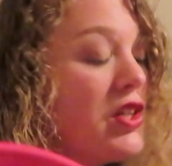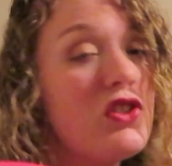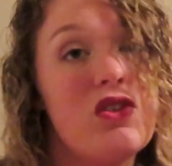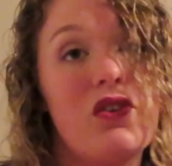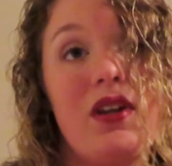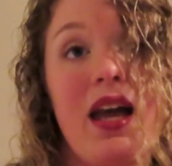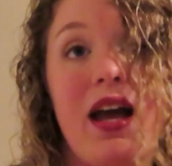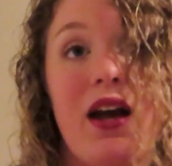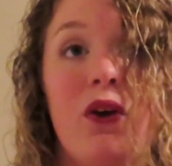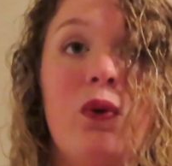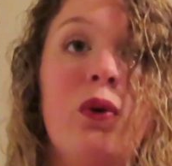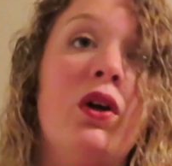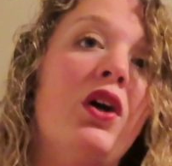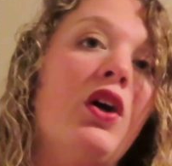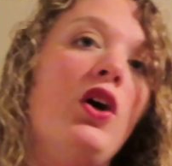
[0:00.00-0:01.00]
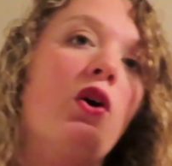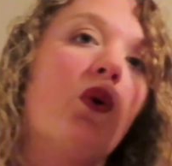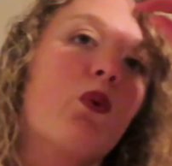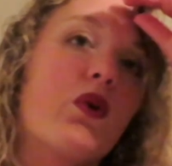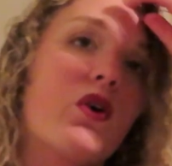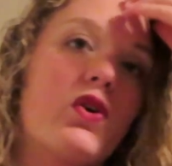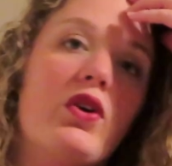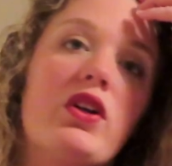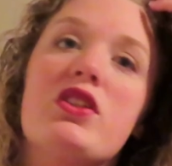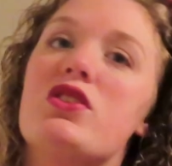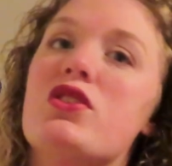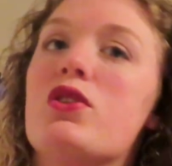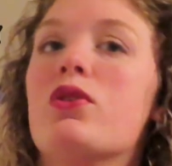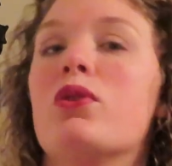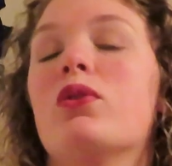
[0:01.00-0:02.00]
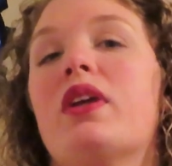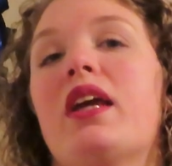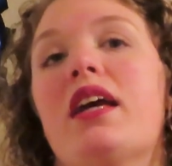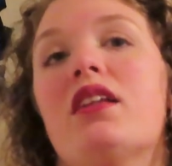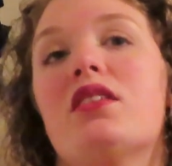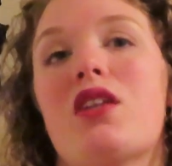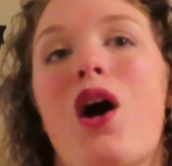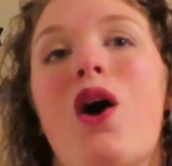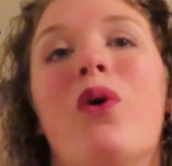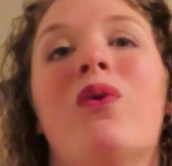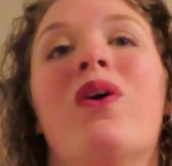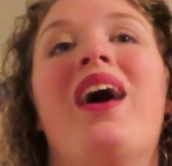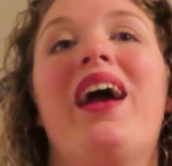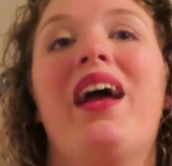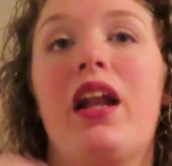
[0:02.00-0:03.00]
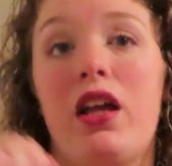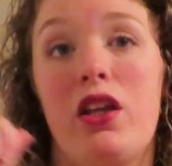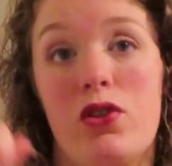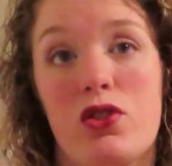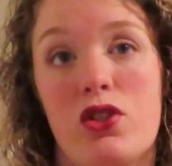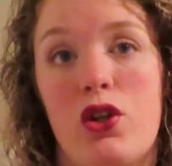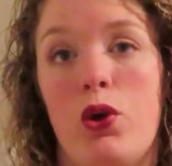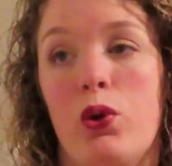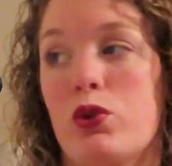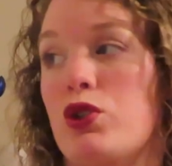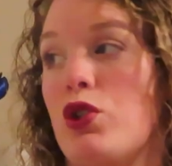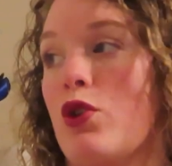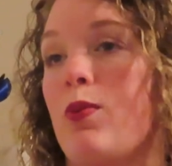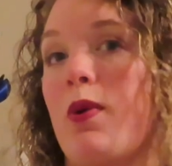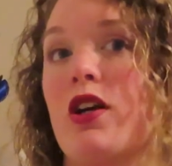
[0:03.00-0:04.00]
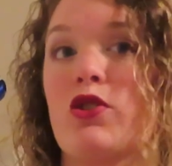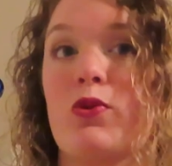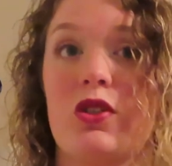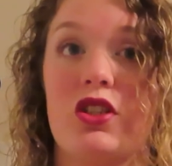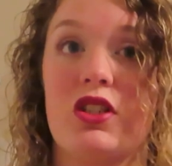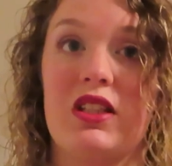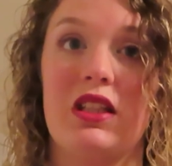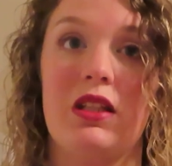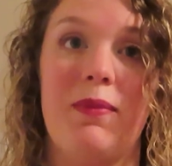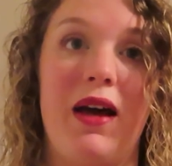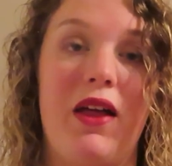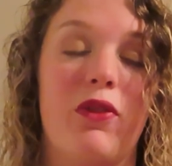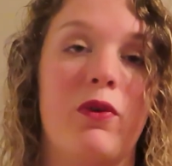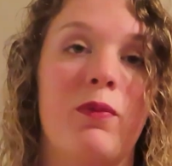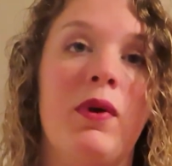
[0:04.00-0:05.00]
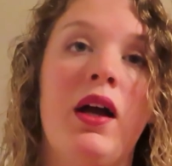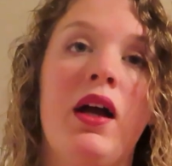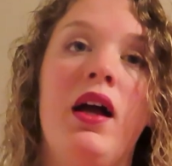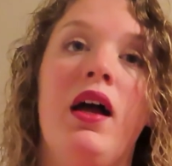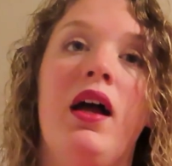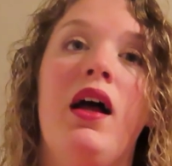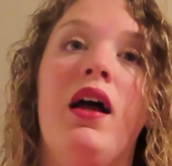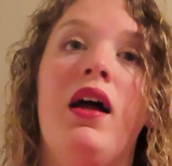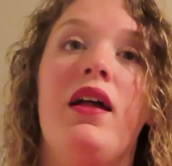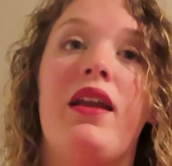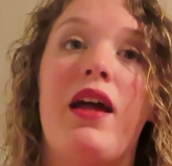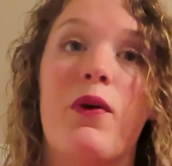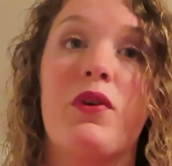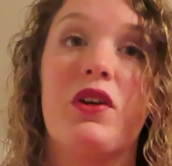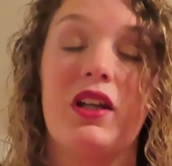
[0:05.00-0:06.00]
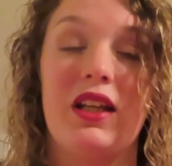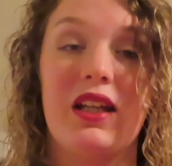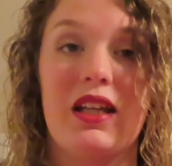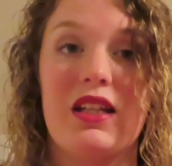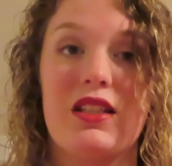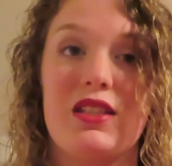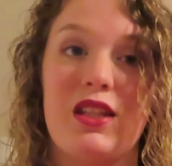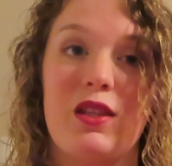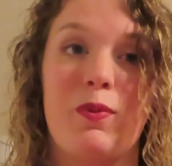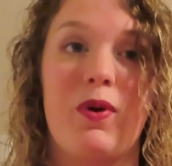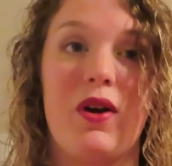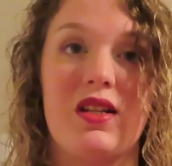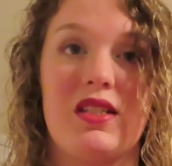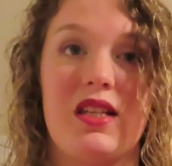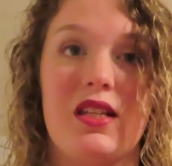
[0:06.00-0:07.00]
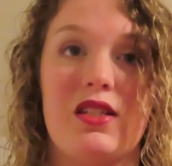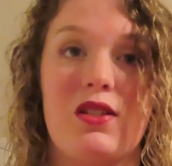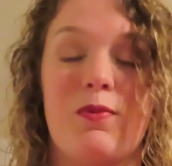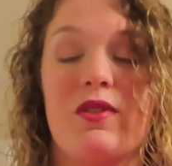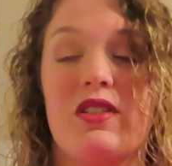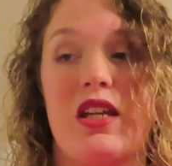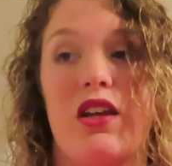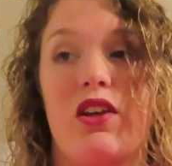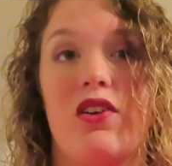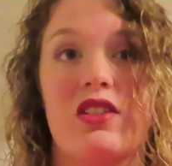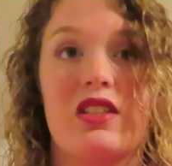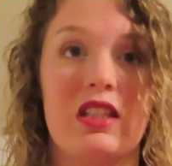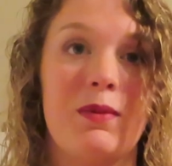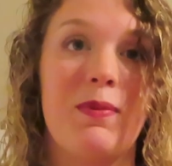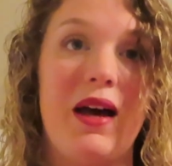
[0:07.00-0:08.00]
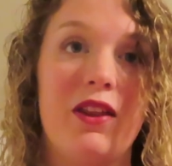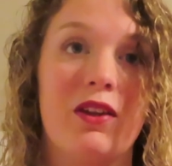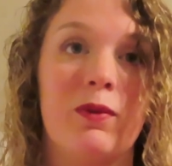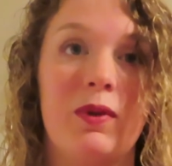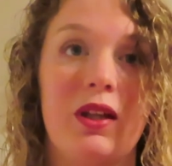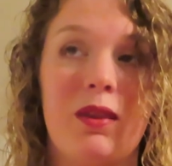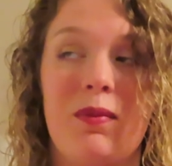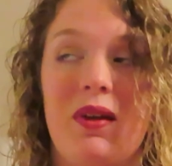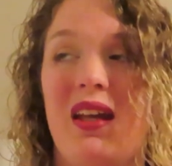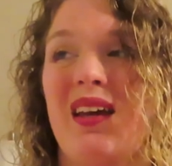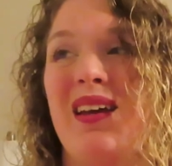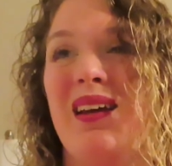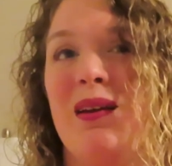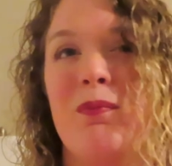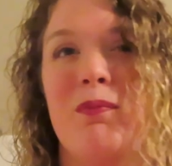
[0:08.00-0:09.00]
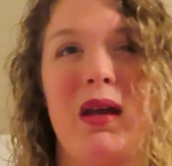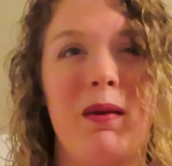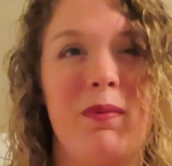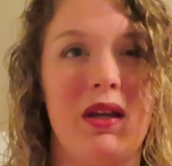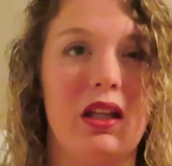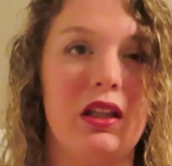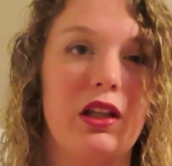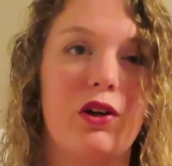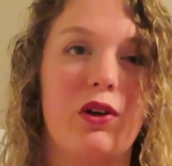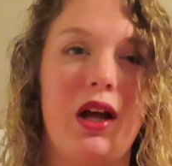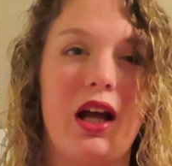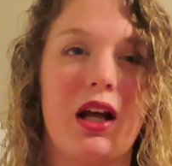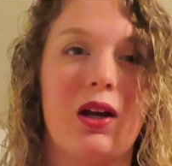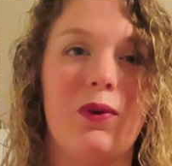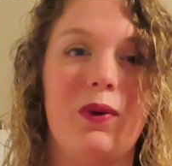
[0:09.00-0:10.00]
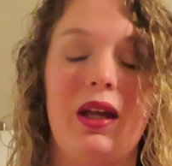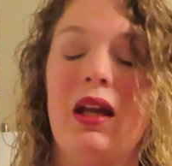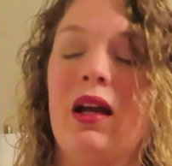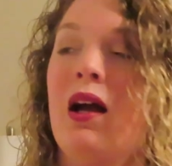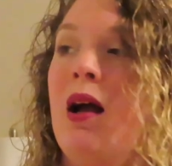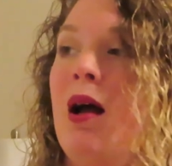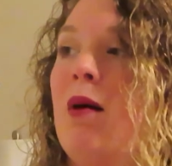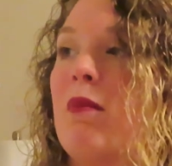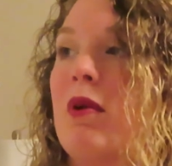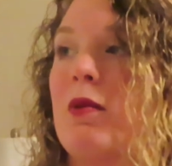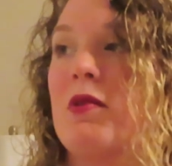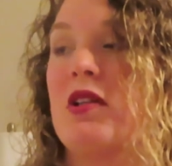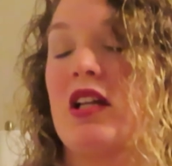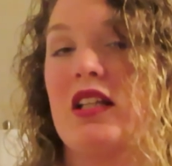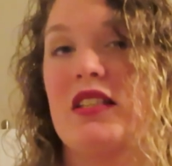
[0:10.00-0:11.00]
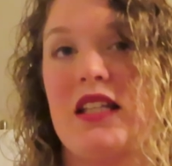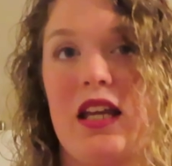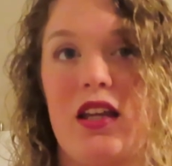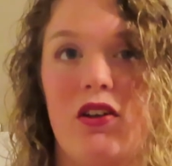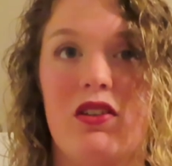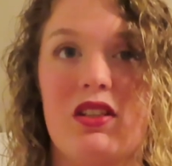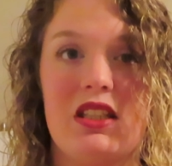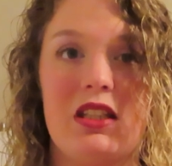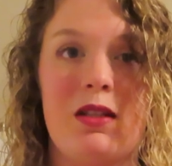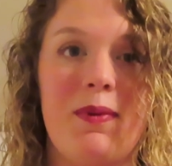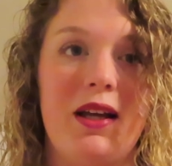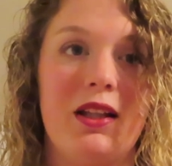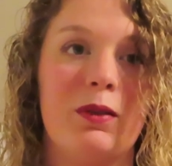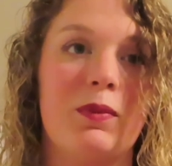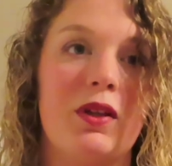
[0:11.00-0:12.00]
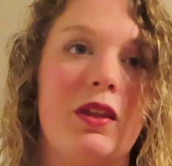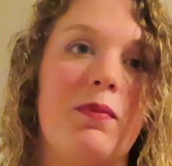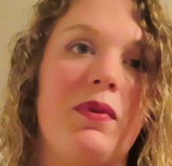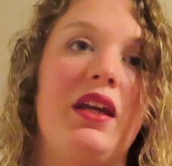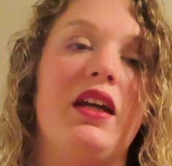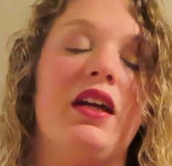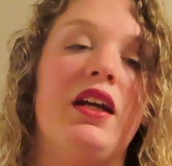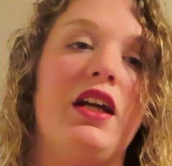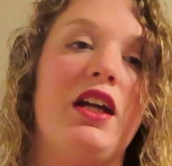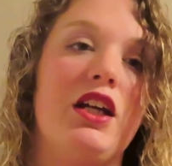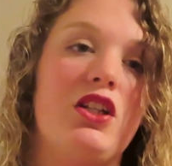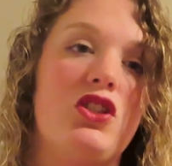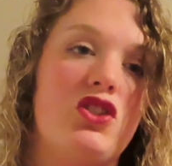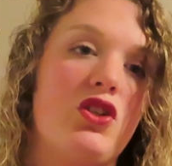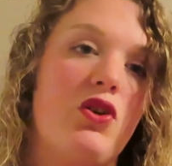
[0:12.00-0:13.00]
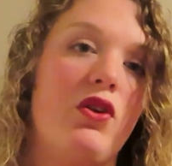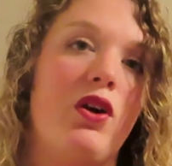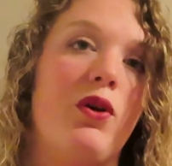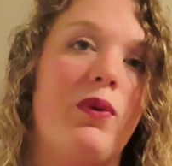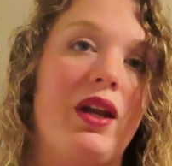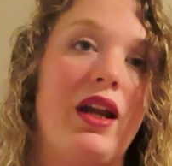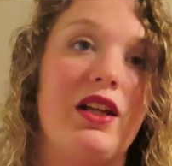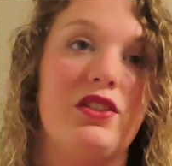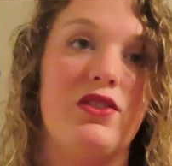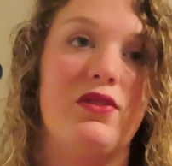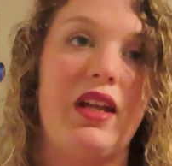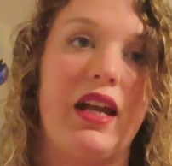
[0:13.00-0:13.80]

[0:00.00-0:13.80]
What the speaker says: So now we're going to get, oh, and I use an old toothbrush, which is in the bathroom. Now we're going to get to the process. So I'm going to take you on to the bathroom with me. Maybe a little echoey, but I'm going to take you to the bathroom with me and show y'all what I do